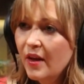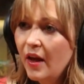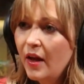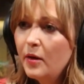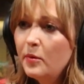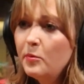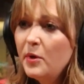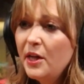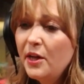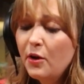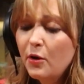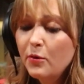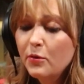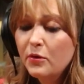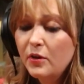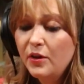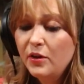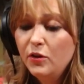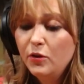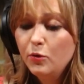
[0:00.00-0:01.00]
And we know
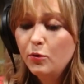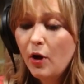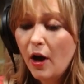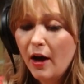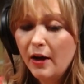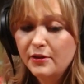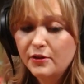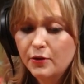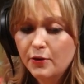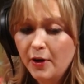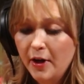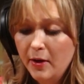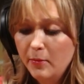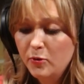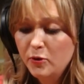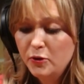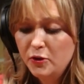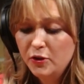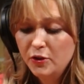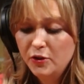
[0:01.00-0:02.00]
that you guys are
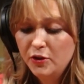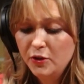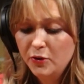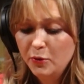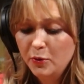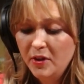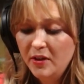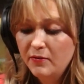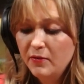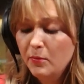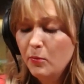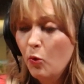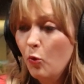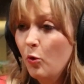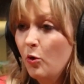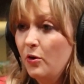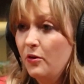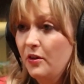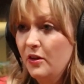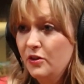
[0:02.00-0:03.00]
able to do even
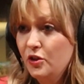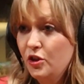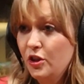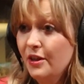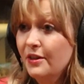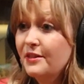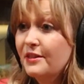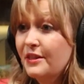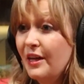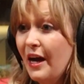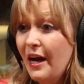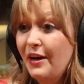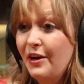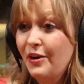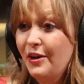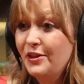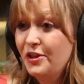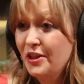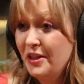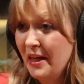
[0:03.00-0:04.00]
more than just
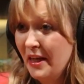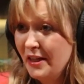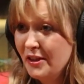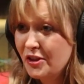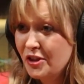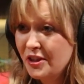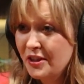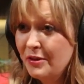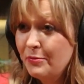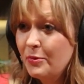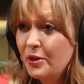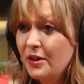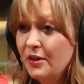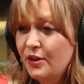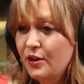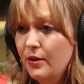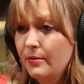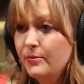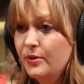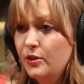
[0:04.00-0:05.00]
higher education when
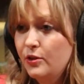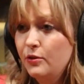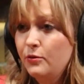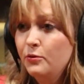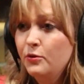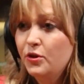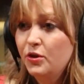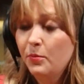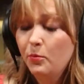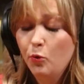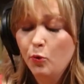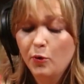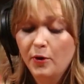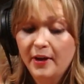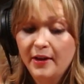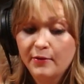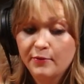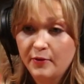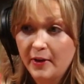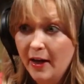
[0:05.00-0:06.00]
it comes to
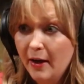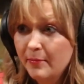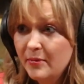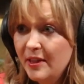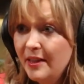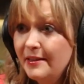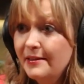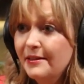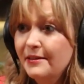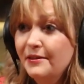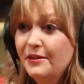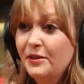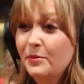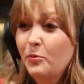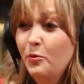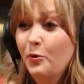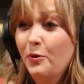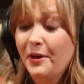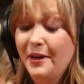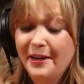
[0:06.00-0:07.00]
supporting families and
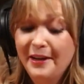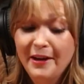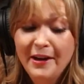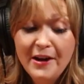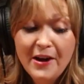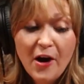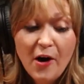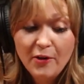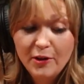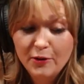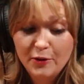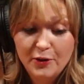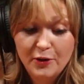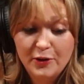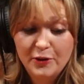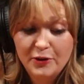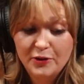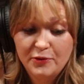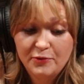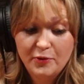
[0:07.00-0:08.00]
supporting
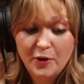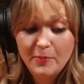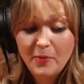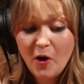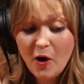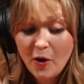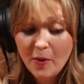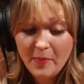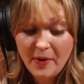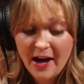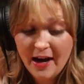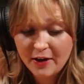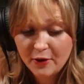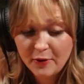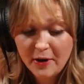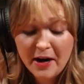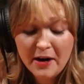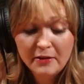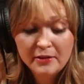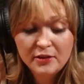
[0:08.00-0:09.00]
learners from all
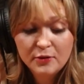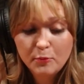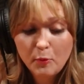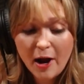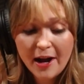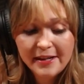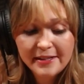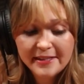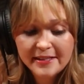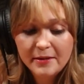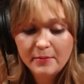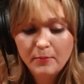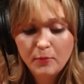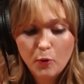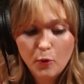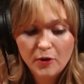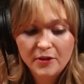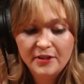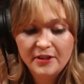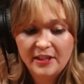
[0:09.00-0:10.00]
backgrounds. Why is it
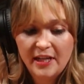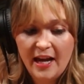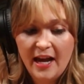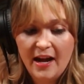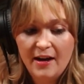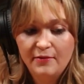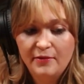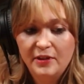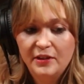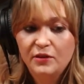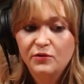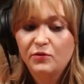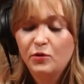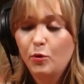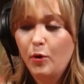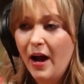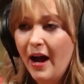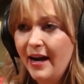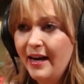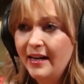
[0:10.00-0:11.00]
important to have this
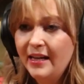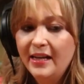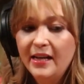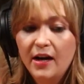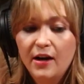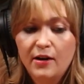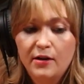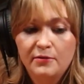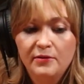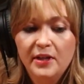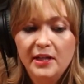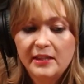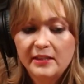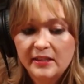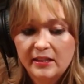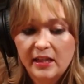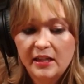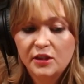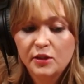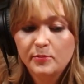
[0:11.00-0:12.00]
variety of
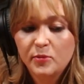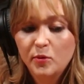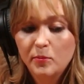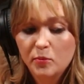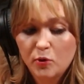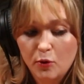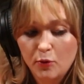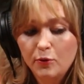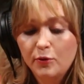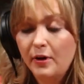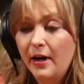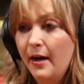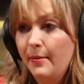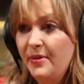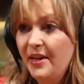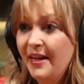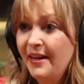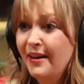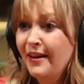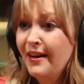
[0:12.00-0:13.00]
accessible
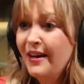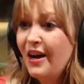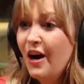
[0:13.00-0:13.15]
programming